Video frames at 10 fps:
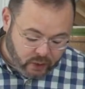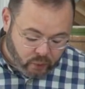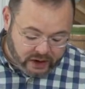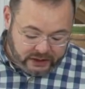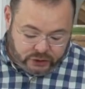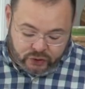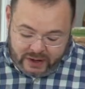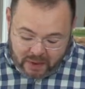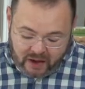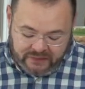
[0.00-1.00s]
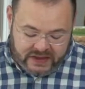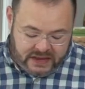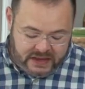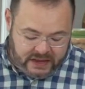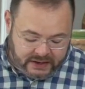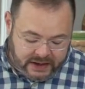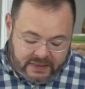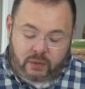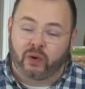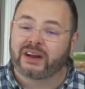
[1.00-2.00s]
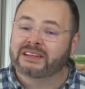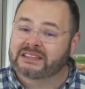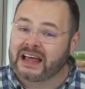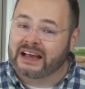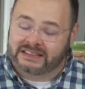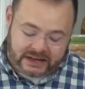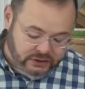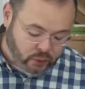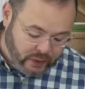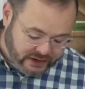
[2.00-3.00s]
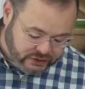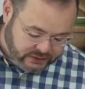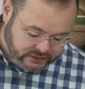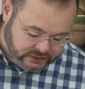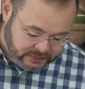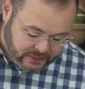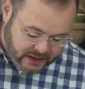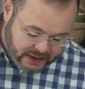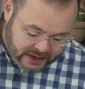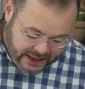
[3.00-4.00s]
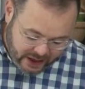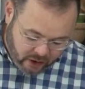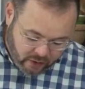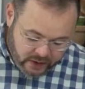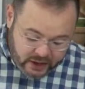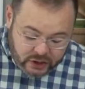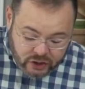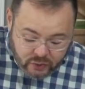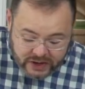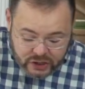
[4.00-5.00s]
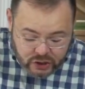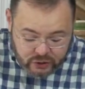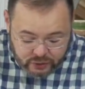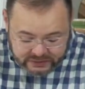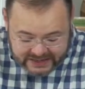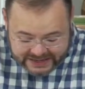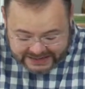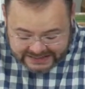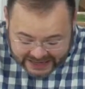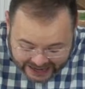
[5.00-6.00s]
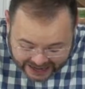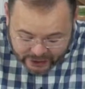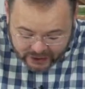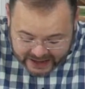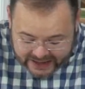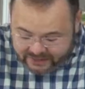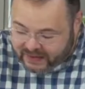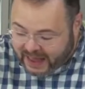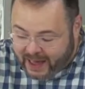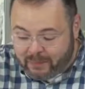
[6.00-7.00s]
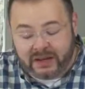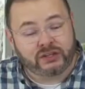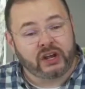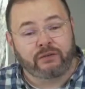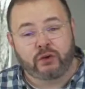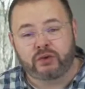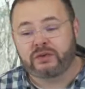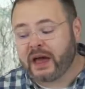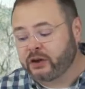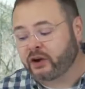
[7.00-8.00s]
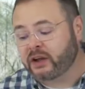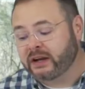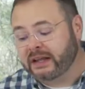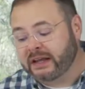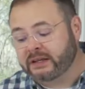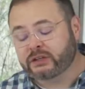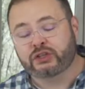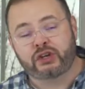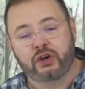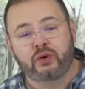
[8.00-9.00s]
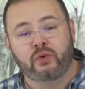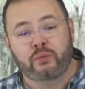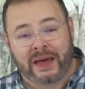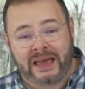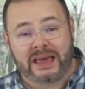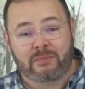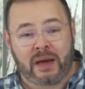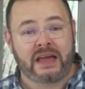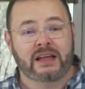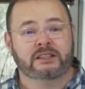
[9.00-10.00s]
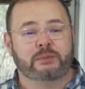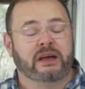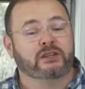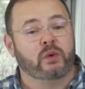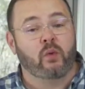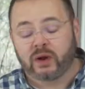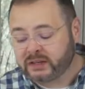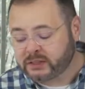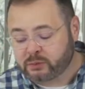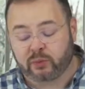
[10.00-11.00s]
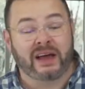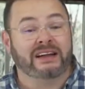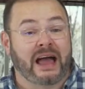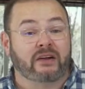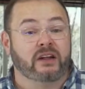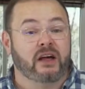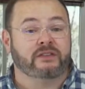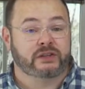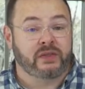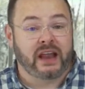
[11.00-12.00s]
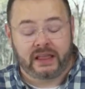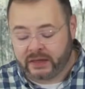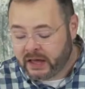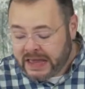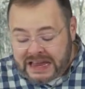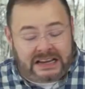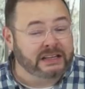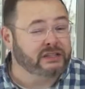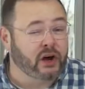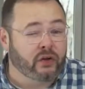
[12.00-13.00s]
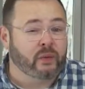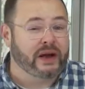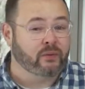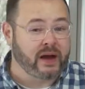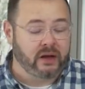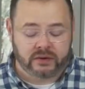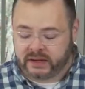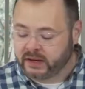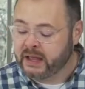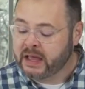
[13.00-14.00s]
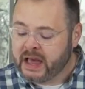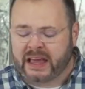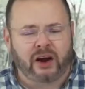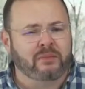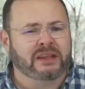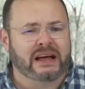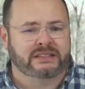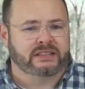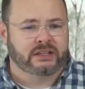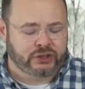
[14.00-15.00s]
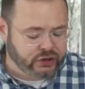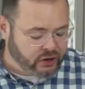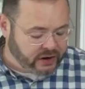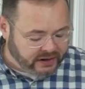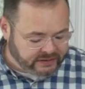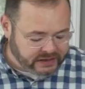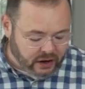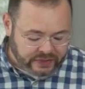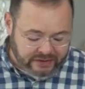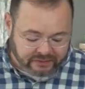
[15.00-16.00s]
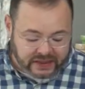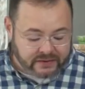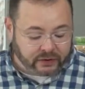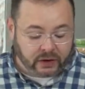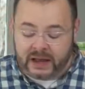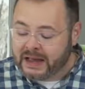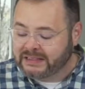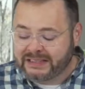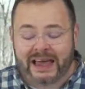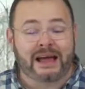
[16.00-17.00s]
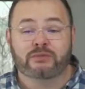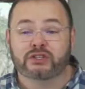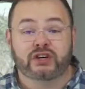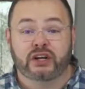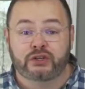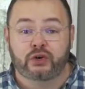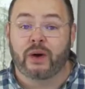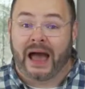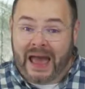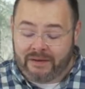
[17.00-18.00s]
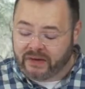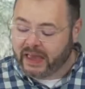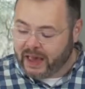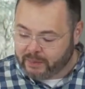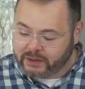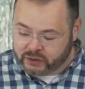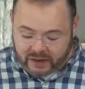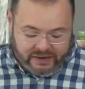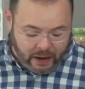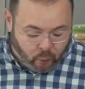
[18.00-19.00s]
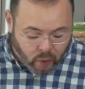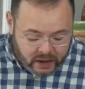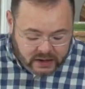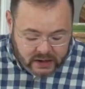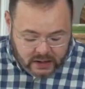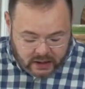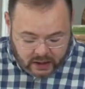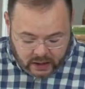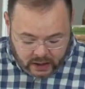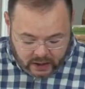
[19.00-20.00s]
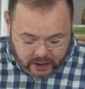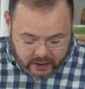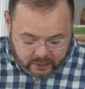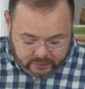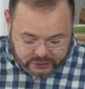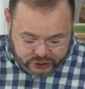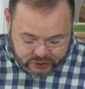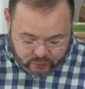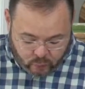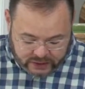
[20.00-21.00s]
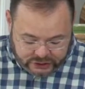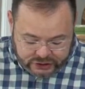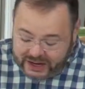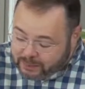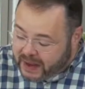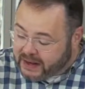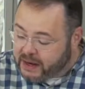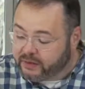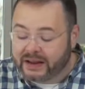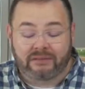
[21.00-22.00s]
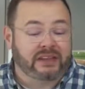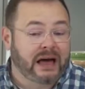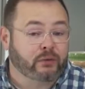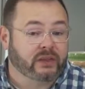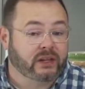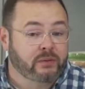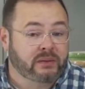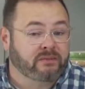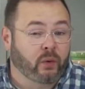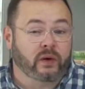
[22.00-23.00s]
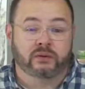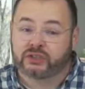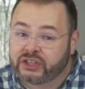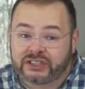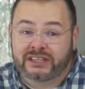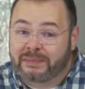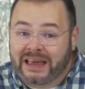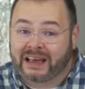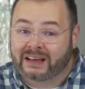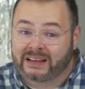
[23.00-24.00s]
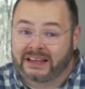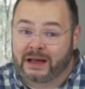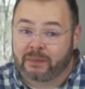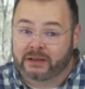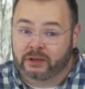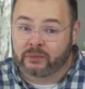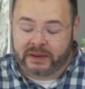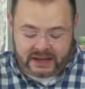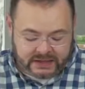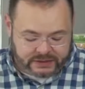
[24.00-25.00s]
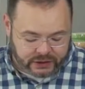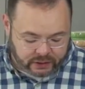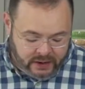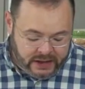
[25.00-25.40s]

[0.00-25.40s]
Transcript: We're gonna trim off the end, and then we're gonna slice it into wedges. Now, you can use an entire head of cabbage. If you do that, you're gonna need 2 baking pans because we wanna spread it out enough so that the heat gets all the way around it, caramelizes the sugar and gives it all that flavor. Today, I'm just gonna do a half a cabbage, so I've got one sheet pan here that I've lined with aluminum foil just to make cleanup a little bit easier.